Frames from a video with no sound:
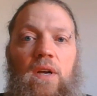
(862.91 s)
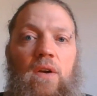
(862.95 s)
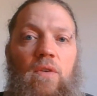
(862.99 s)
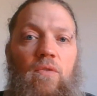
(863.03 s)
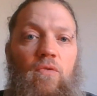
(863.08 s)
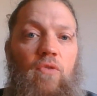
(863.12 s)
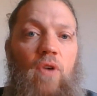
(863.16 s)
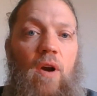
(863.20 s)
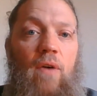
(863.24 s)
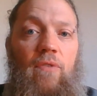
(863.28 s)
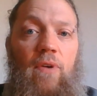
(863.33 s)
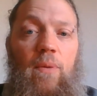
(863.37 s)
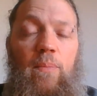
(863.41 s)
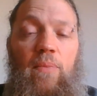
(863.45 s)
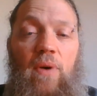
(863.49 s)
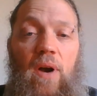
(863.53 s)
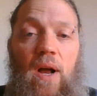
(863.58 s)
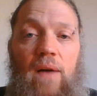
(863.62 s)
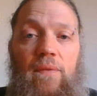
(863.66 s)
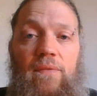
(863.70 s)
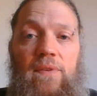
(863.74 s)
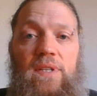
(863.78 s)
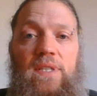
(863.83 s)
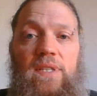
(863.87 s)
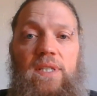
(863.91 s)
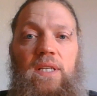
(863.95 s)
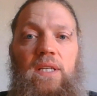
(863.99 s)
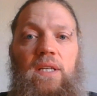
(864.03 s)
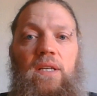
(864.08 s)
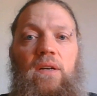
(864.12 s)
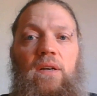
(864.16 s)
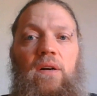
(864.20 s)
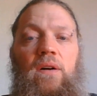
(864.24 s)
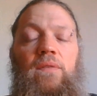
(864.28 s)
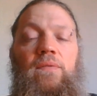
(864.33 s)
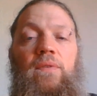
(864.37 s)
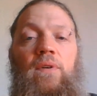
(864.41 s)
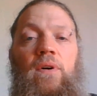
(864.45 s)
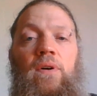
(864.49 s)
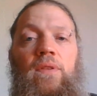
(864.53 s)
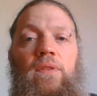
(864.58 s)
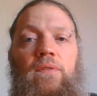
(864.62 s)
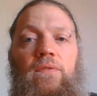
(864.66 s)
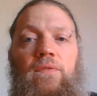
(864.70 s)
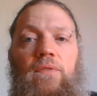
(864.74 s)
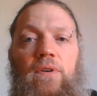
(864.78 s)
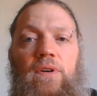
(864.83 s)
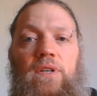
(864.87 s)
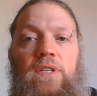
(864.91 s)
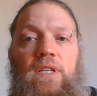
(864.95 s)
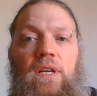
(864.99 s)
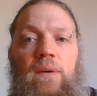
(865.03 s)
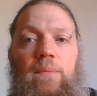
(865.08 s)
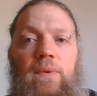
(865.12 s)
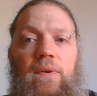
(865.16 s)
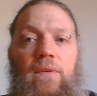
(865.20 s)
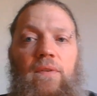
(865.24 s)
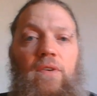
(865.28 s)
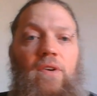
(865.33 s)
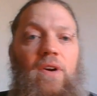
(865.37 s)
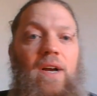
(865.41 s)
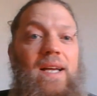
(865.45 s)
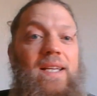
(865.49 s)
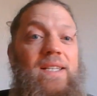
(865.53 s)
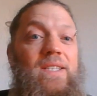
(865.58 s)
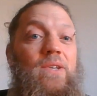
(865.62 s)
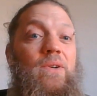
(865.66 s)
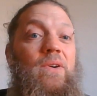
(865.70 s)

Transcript: For every prophecy on the first coming of Christ,